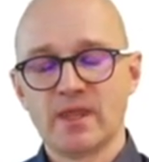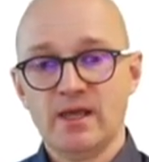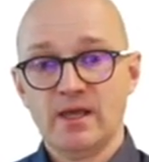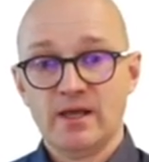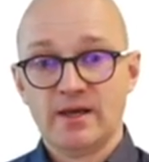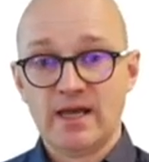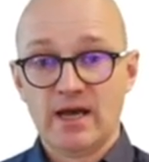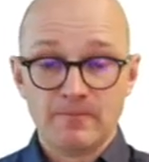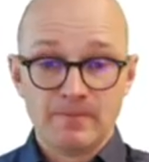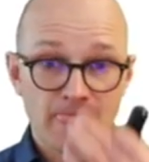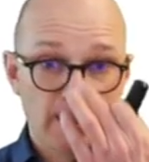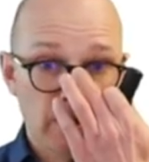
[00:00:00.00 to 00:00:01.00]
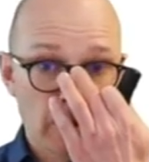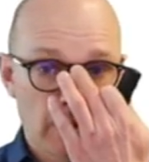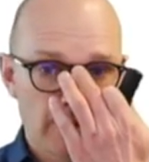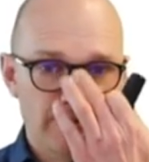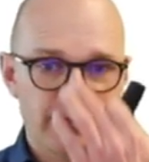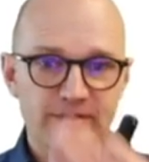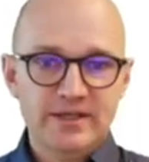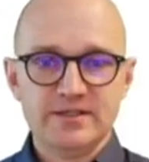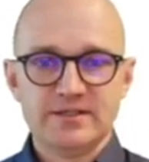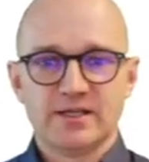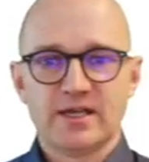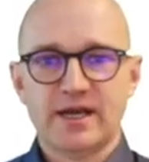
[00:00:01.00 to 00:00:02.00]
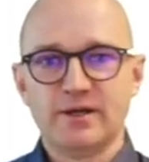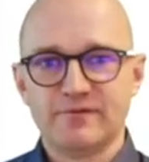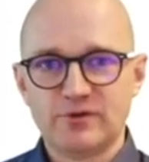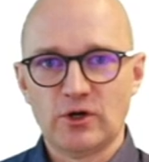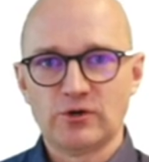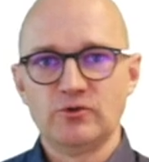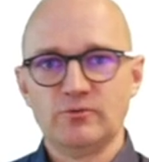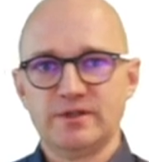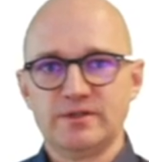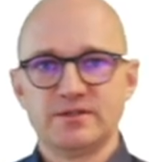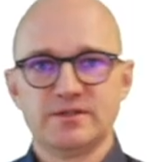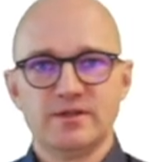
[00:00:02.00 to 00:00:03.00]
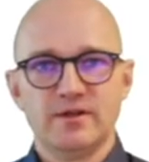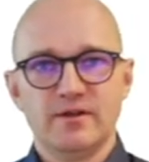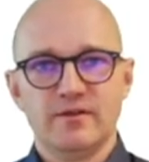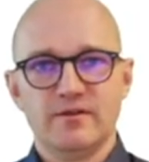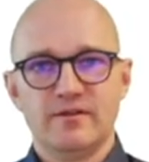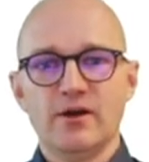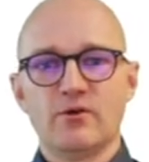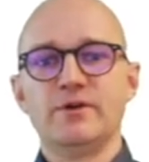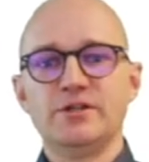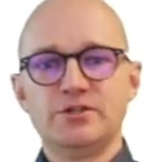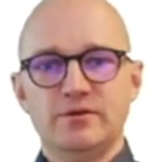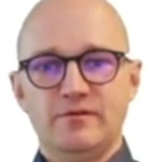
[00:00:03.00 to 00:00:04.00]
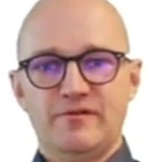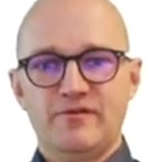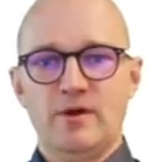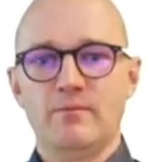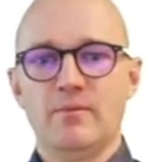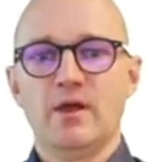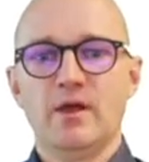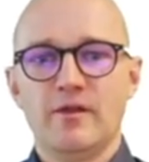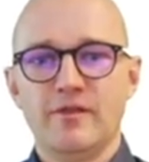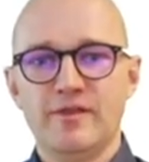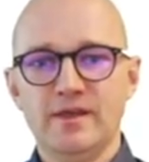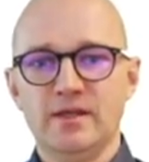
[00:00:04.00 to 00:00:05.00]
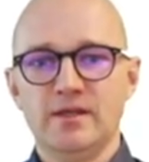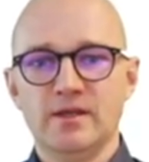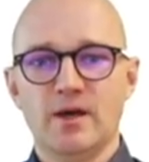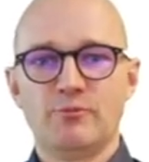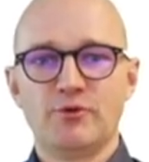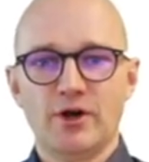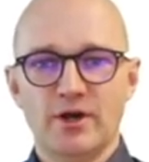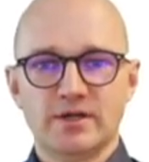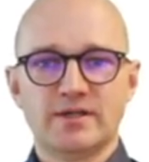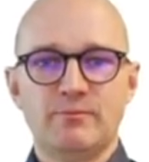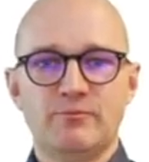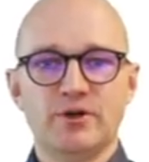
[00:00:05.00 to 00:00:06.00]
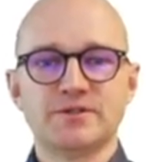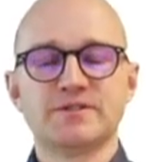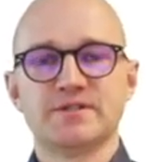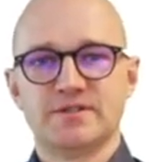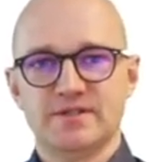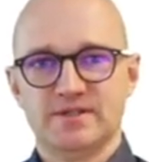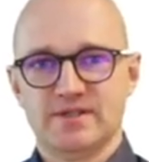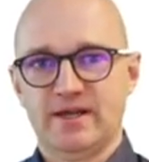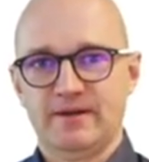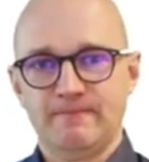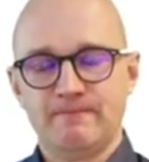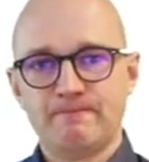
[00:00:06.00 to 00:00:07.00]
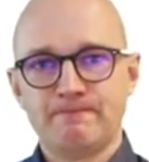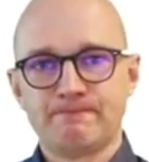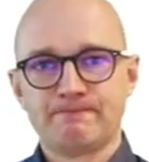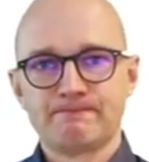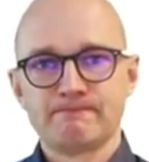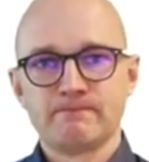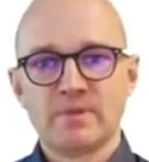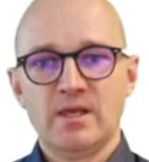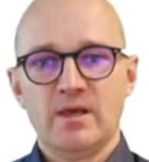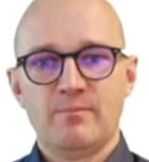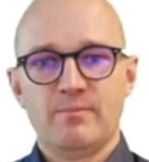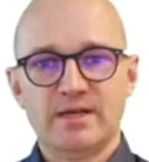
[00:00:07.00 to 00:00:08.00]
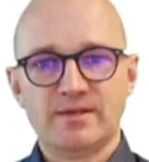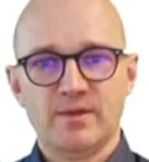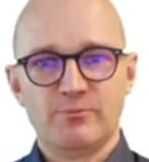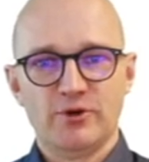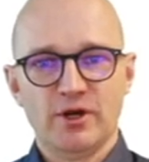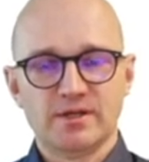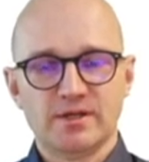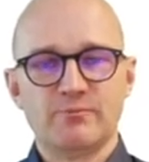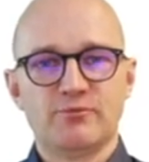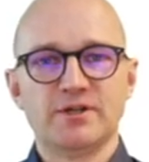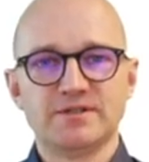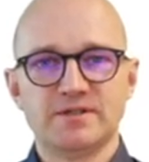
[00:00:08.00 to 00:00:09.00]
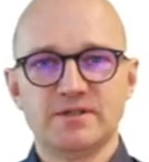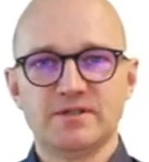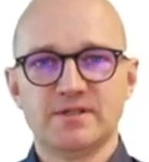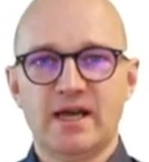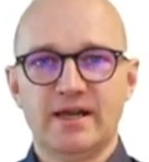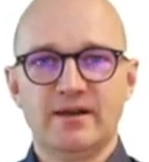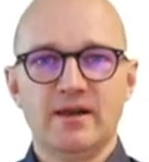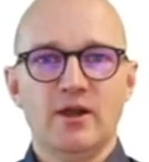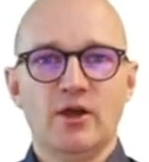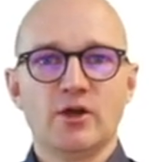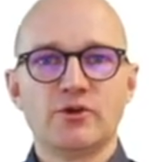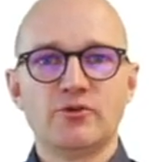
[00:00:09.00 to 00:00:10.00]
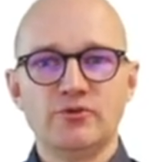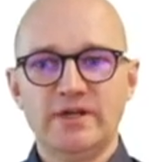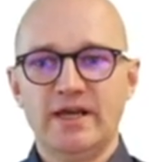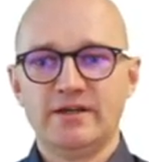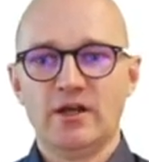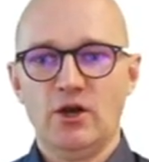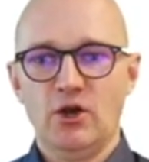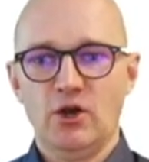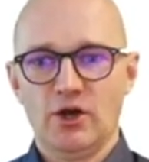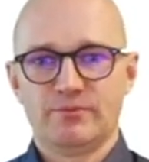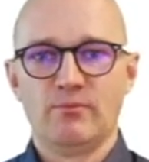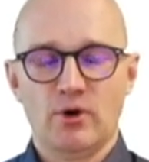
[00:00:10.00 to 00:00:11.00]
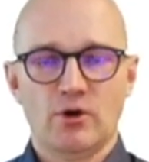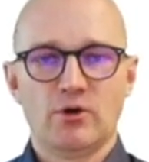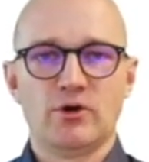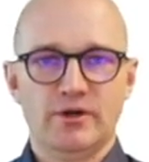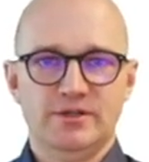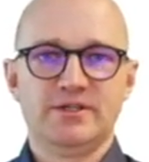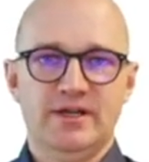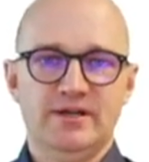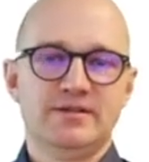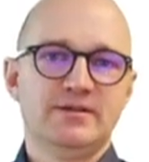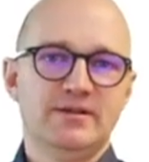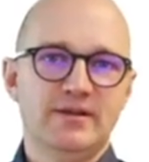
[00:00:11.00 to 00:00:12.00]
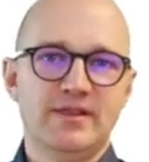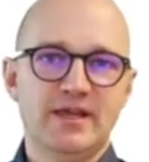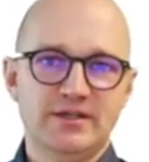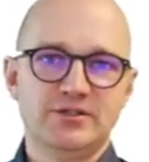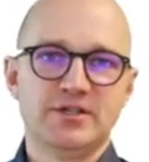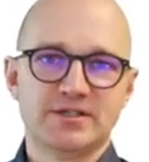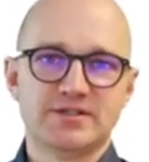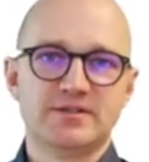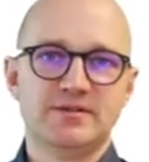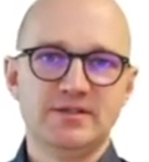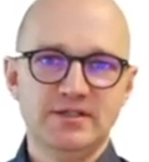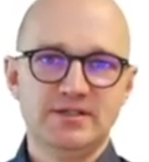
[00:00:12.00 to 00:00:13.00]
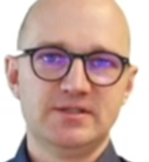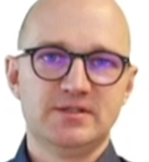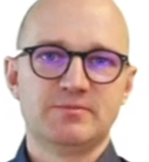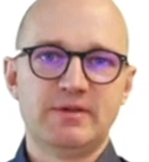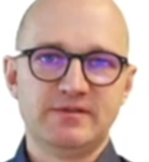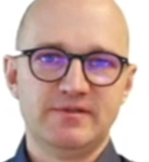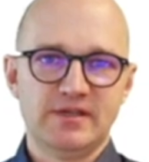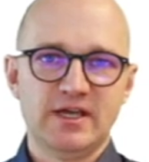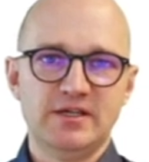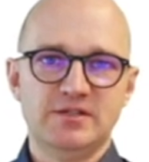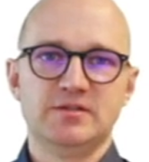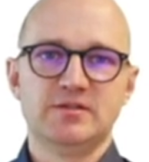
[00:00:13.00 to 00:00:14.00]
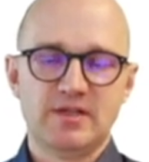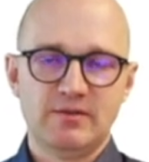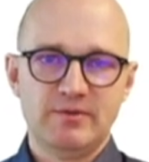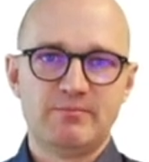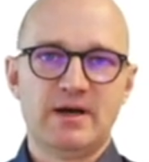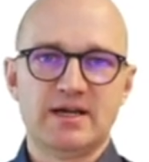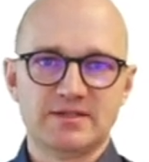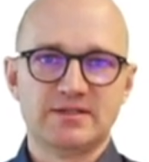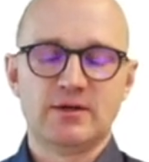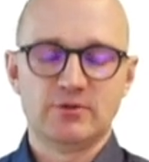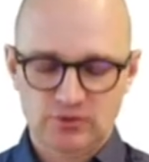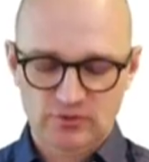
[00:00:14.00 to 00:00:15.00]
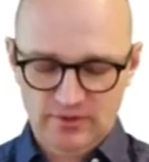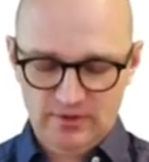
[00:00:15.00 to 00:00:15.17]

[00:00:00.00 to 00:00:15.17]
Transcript: Now, these kind of documents, they origin from the product and process design. But the product and process design create a lot more content than just these specifications that we pass down to the